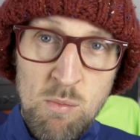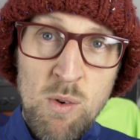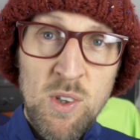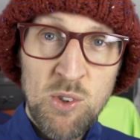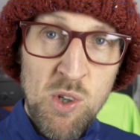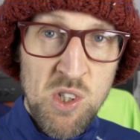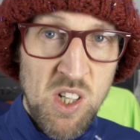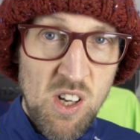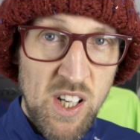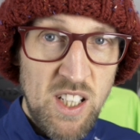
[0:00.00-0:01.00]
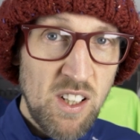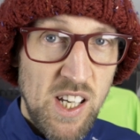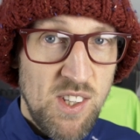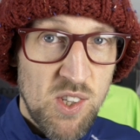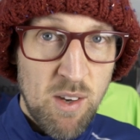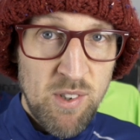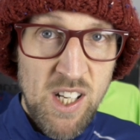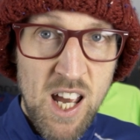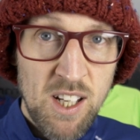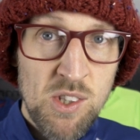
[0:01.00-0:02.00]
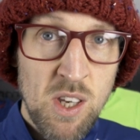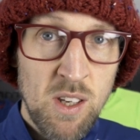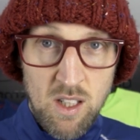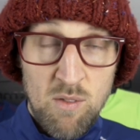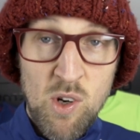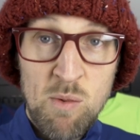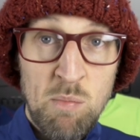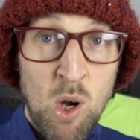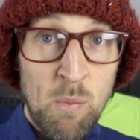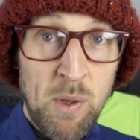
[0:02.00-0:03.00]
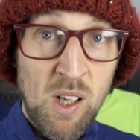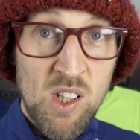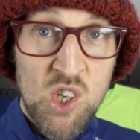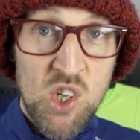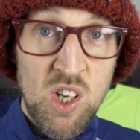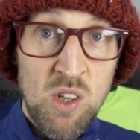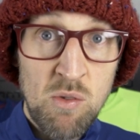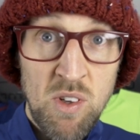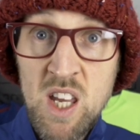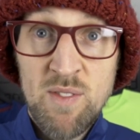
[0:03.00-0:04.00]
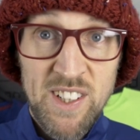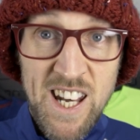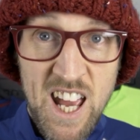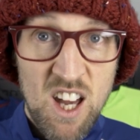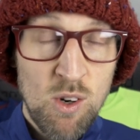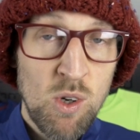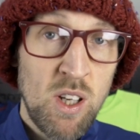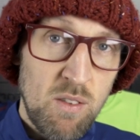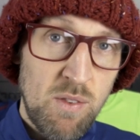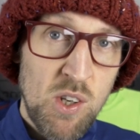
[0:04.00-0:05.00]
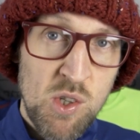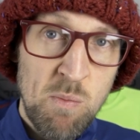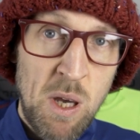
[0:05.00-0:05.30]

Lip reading: Moving through to 1997 next, a very popular shoe, even now, first